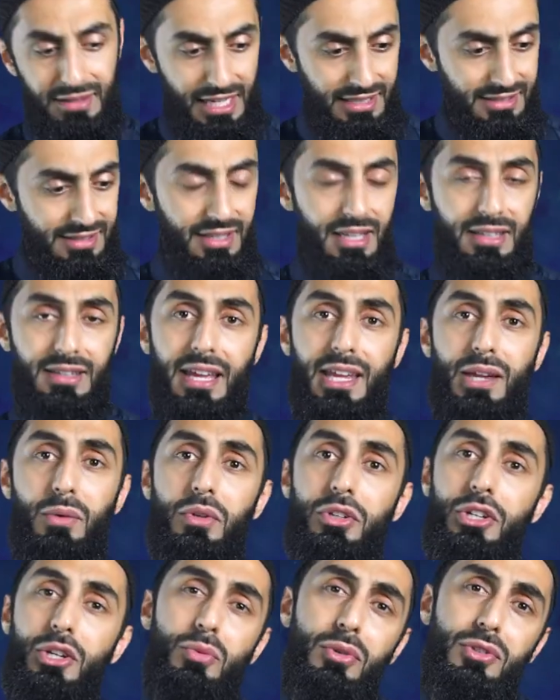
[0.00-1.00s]
That's the day
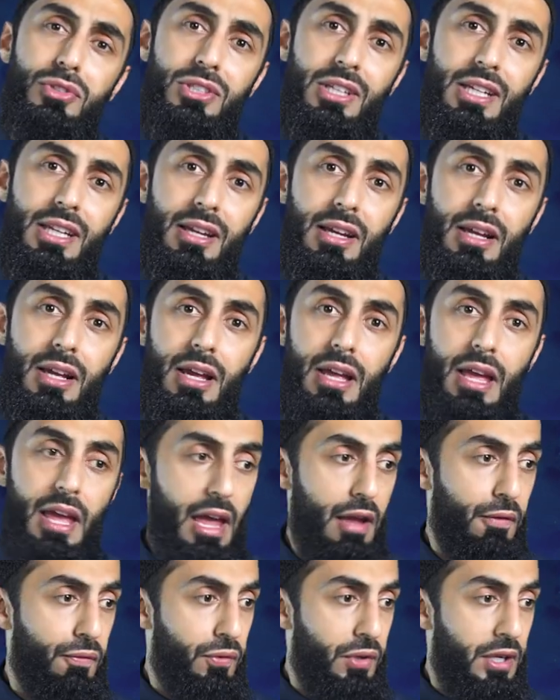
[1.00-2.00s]
when you will see
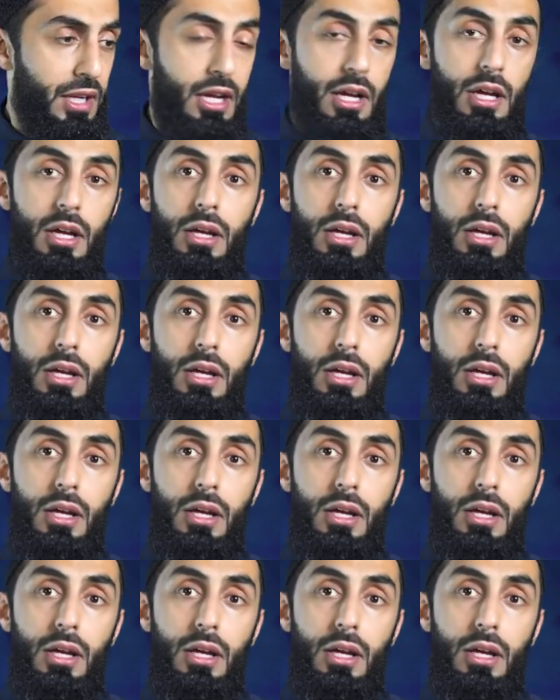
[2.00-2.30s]
every